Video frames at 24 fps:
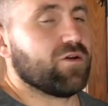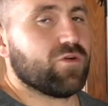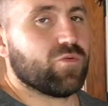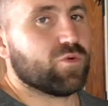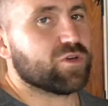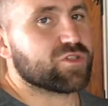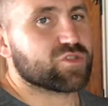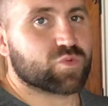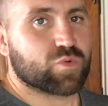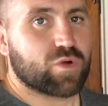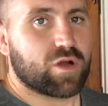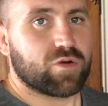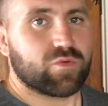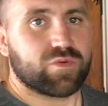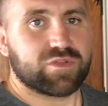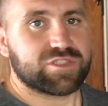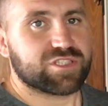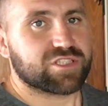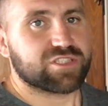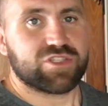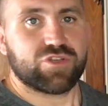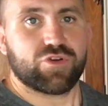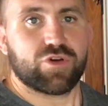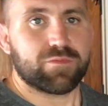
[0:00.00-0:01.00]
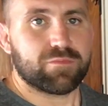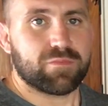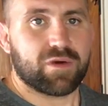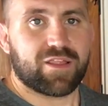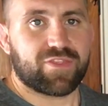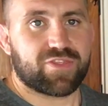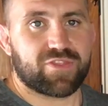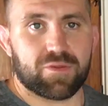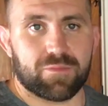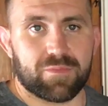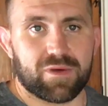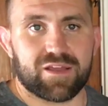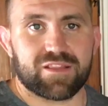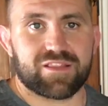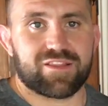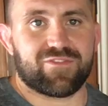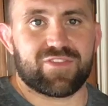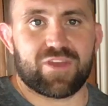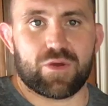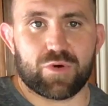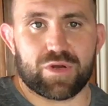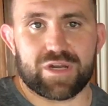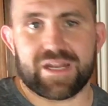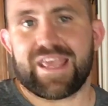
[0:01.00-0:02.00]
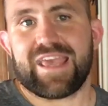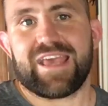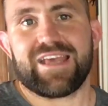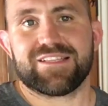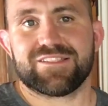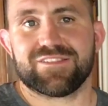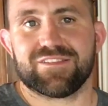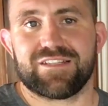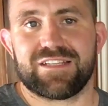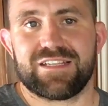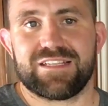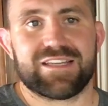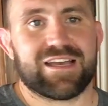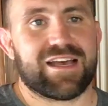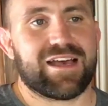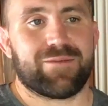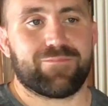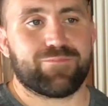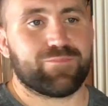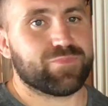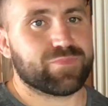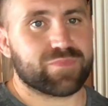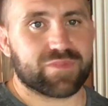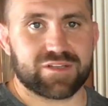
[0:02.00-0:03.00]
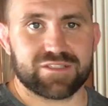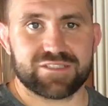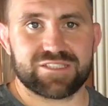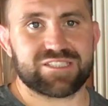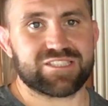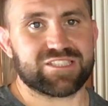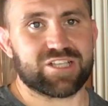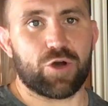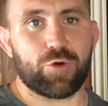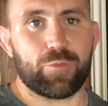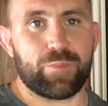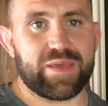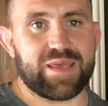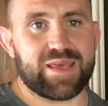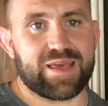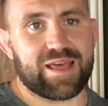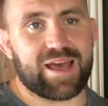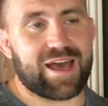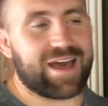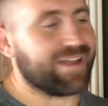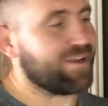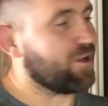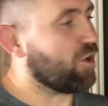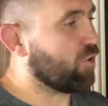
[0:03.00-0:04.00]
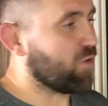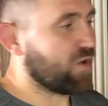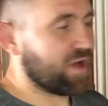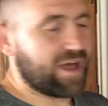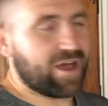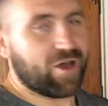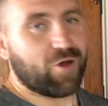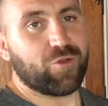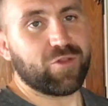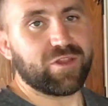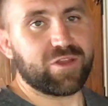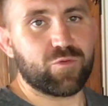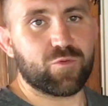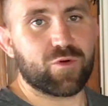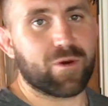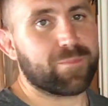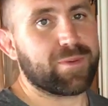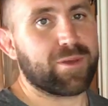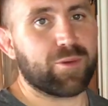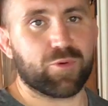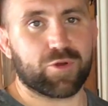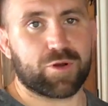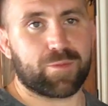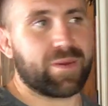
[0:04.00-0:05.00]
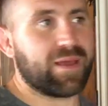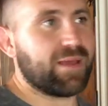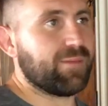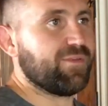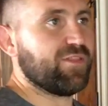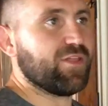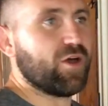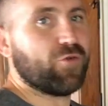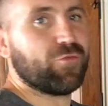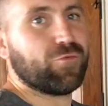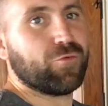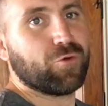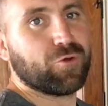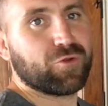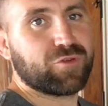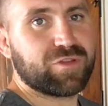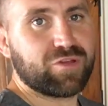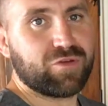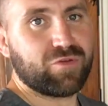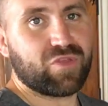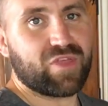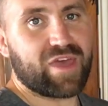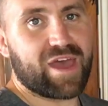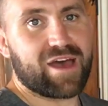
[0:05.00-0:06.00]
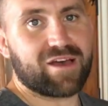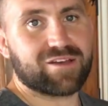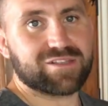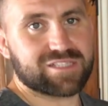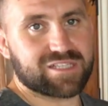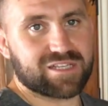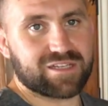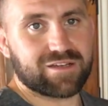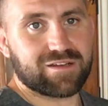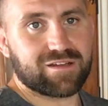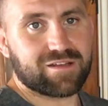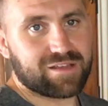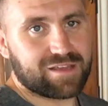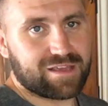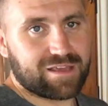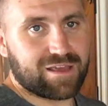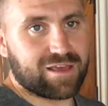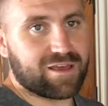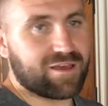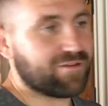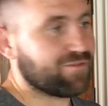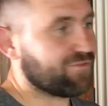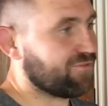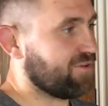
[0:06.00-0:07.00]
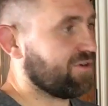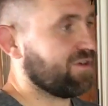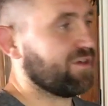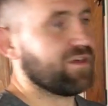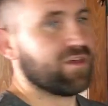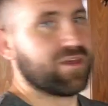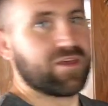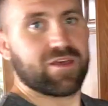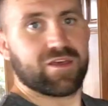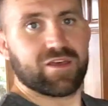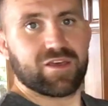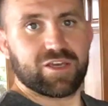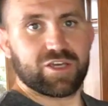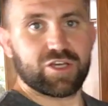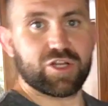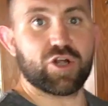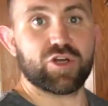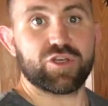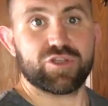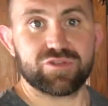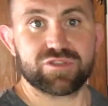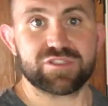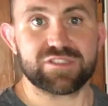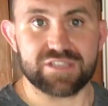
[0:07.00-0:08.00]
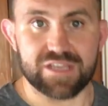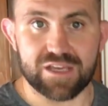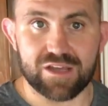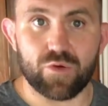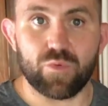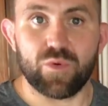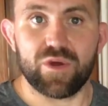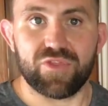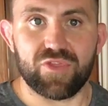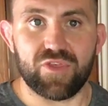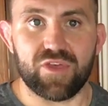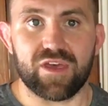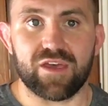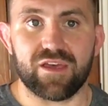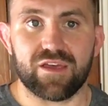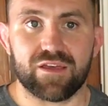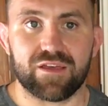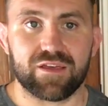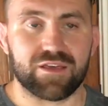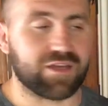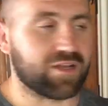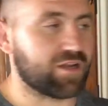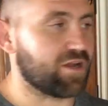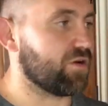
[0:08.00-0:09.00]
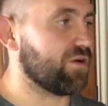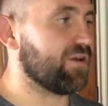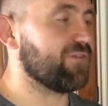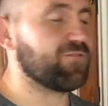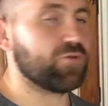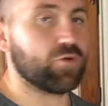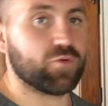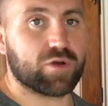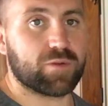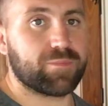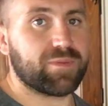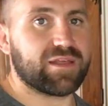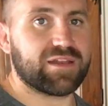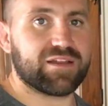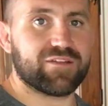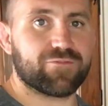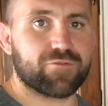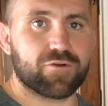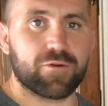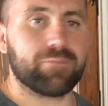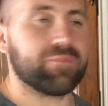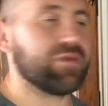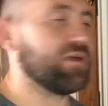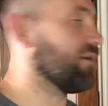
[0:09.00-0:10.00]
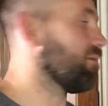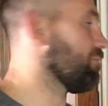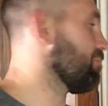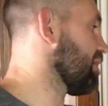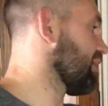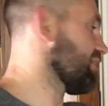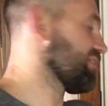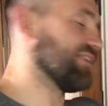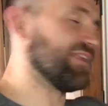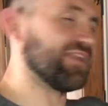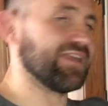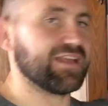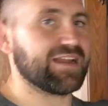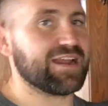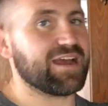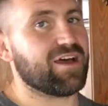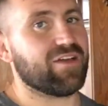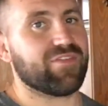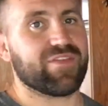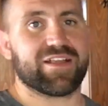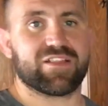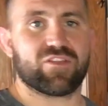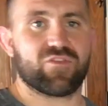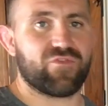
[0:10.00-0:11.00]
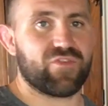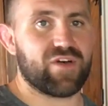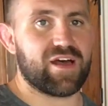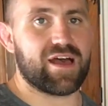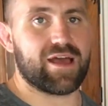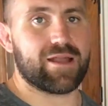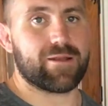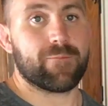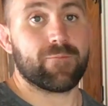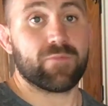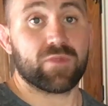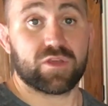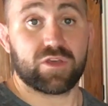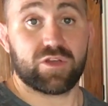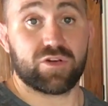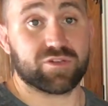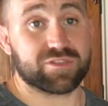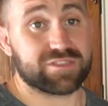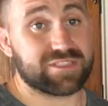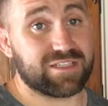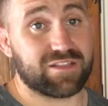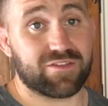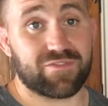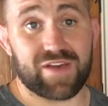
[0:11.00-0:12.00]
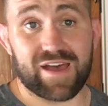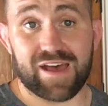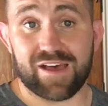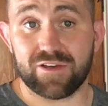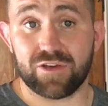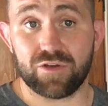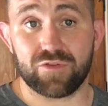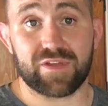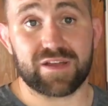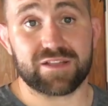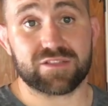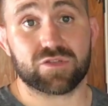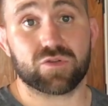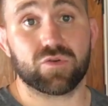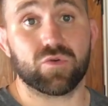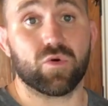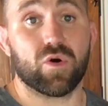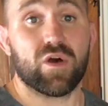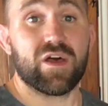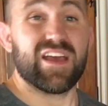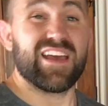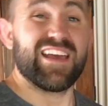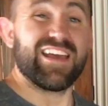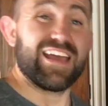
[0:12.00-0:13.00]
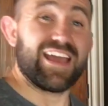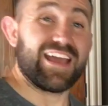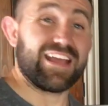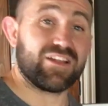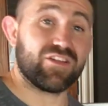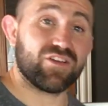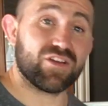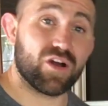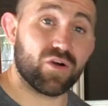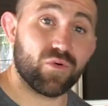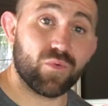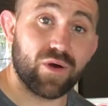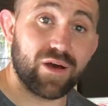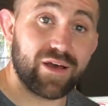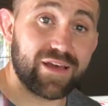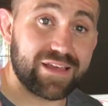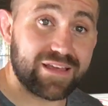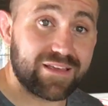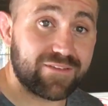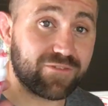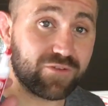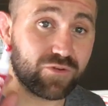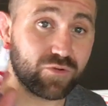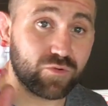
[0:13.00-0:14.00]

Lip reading: What's wrong with just doing month to month? If they want to cancel anytime, so be it. I only want people to pay me the full $2,000 if, you know, you stick with it. You know, if you want to be in it for a month and get out, that's fine. You don't see the value, that's cool. And you know what?